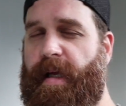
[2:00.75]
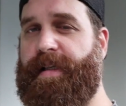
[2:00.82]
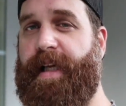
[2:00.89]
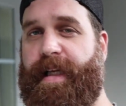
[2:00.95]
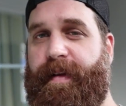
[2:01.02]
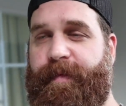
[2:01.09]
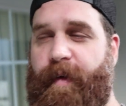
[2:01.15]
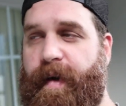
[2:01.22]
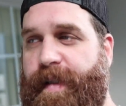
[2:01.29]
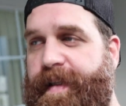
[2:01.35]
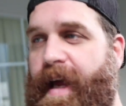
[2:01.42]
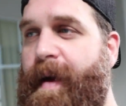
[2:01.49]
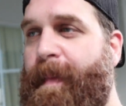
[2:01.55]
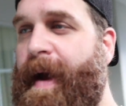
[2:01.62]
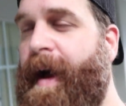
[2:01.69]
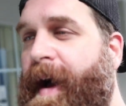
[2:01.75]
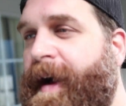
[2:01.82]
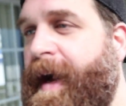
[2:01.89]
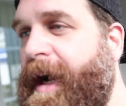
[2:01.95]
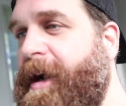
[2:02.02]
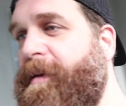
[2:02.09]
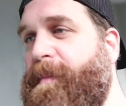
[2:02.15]
that was like the first time I
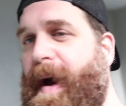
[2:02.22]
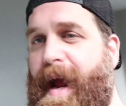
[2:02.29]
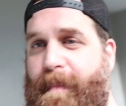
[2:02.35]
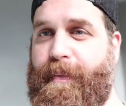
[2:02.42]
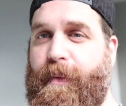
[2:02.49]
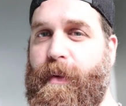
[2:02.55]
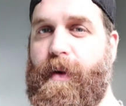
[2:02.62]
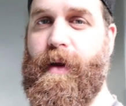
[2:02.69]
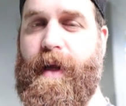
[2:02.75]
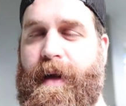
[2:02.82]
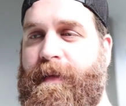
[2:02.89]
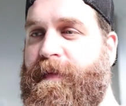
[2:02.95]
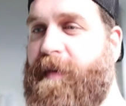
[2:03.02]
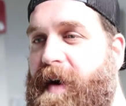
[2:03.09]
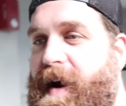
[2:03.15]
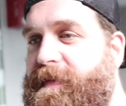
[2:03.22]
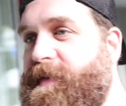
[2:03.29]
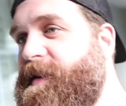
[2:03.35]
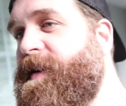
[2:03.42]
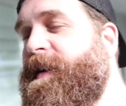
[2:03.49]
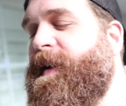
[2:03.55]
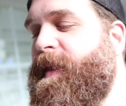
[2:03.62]
hung out by a pool in
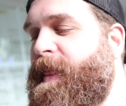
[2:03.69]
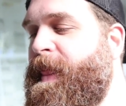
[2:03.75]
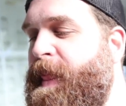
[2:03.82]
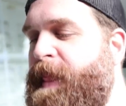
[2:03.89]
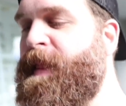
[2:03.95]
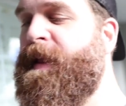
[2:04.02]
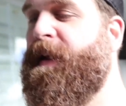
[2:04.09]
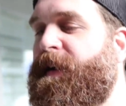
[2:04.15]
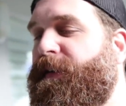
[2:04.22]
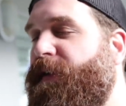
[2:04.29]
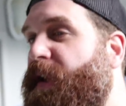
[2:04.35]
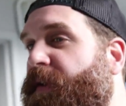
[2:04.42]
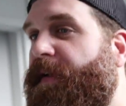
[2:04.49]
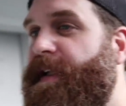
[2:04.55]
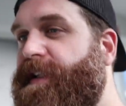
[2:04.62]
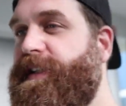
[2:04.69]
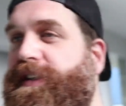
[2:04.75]
forever. Literally